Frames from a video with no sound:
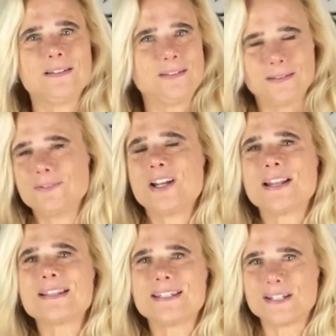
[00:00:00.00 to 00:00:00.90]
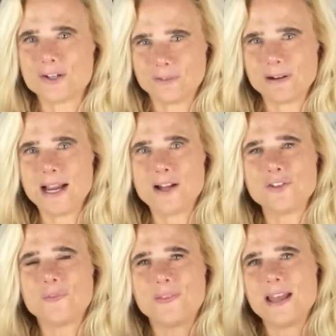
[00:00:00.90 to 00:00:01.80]
do not stick
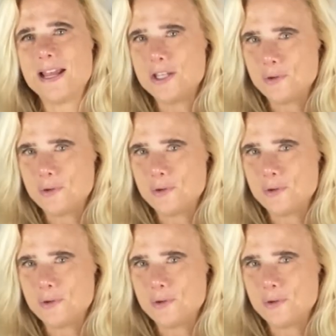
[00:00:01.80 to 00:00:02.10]
around for that.